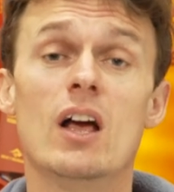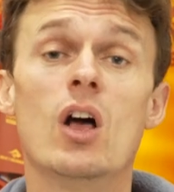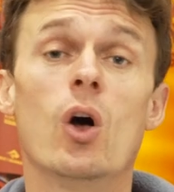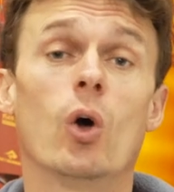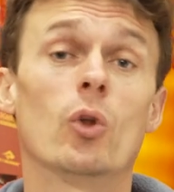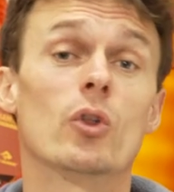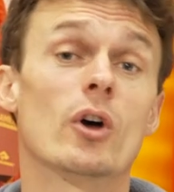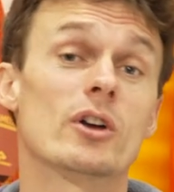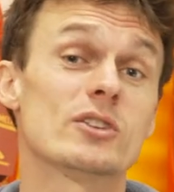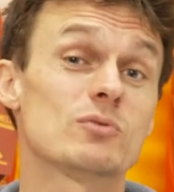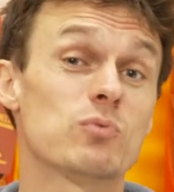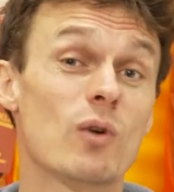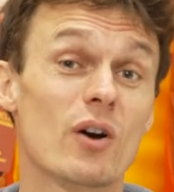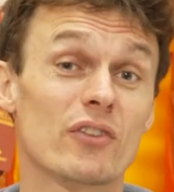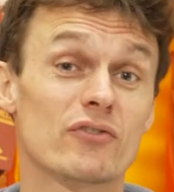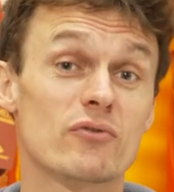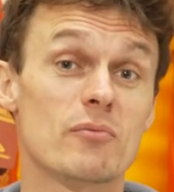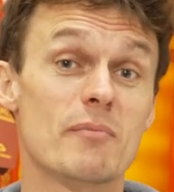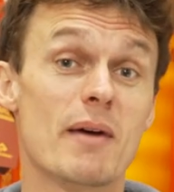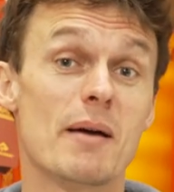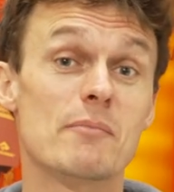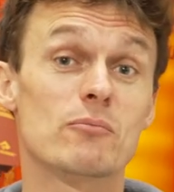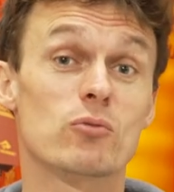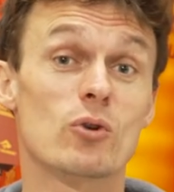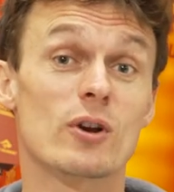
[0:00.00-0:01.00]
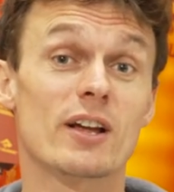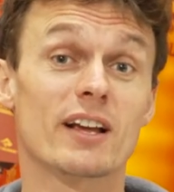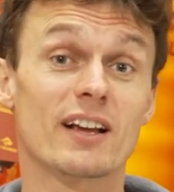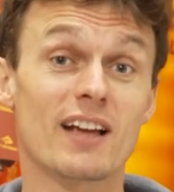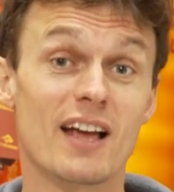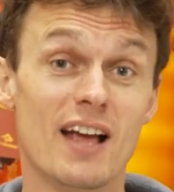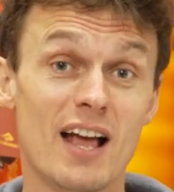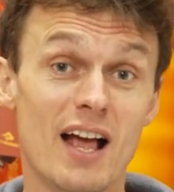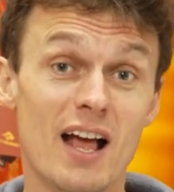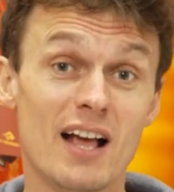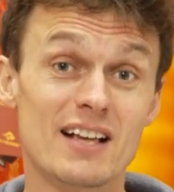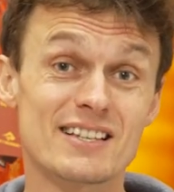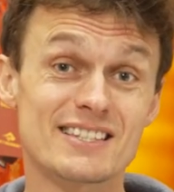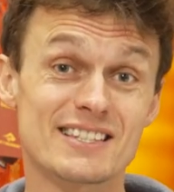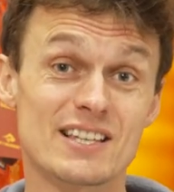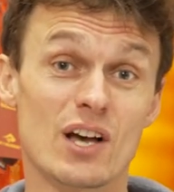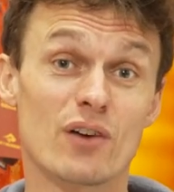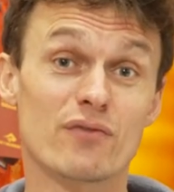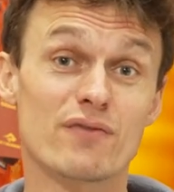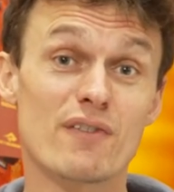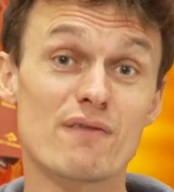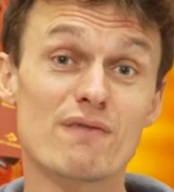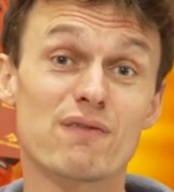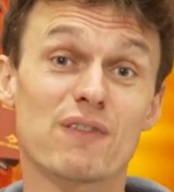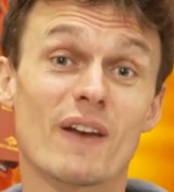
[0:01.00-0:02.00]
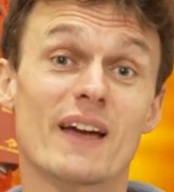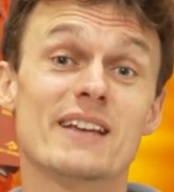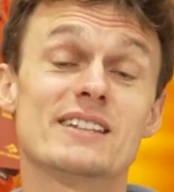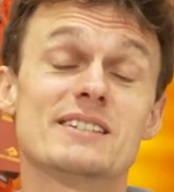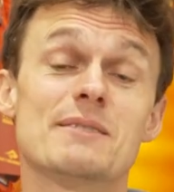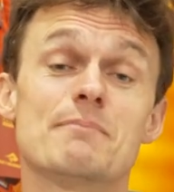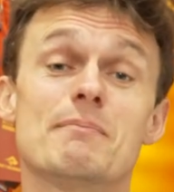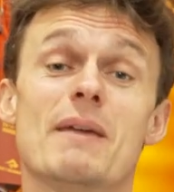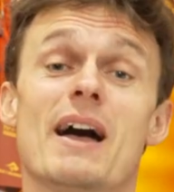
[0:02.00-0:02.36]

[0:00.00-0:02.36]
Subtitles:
although it's worth remembering self-inflated